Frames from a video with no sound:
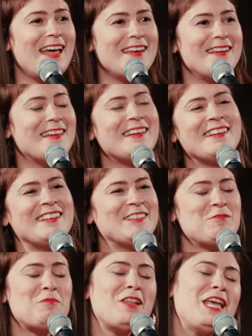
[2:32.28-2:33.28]
And
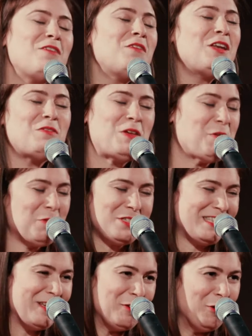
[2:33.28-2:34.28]
even if he
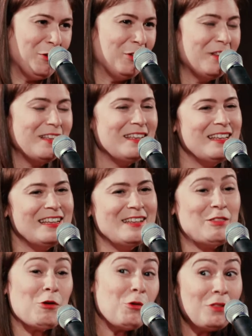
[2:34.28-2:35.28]
were single,
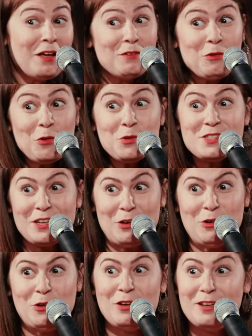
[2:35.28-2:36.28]
there are a lot of girls
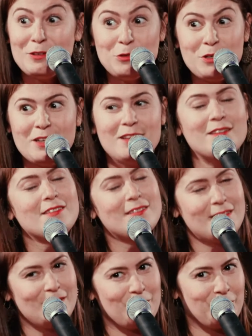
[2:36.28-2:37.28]
here,
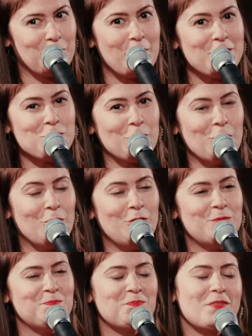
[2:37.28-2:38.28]
including the lovely
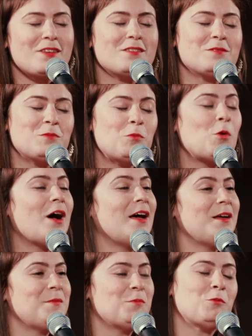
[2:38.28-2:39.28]
Rachel.
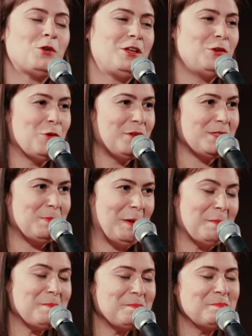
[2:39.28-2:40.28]
Why would he notice
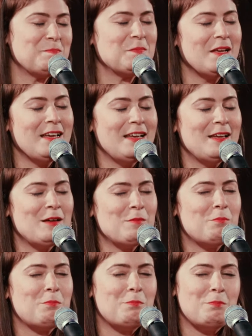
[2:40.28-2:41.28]
me?
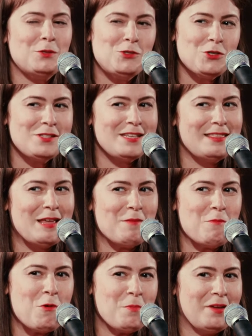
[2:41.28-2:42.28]
But just at
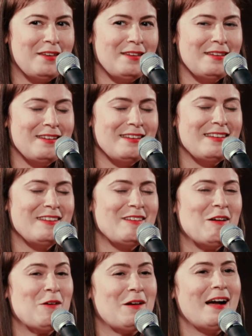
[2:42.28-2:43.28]
that moment,
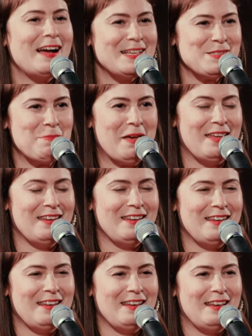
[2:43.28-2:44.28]
our eyes met,
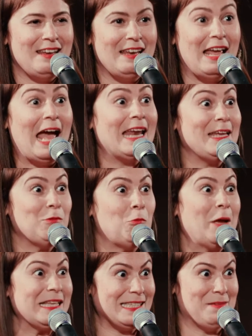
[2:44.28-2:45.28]
and he
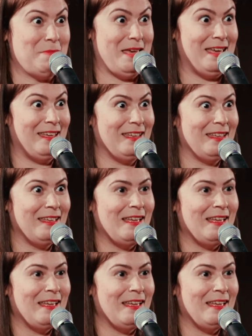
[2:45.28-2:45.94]
winked at me.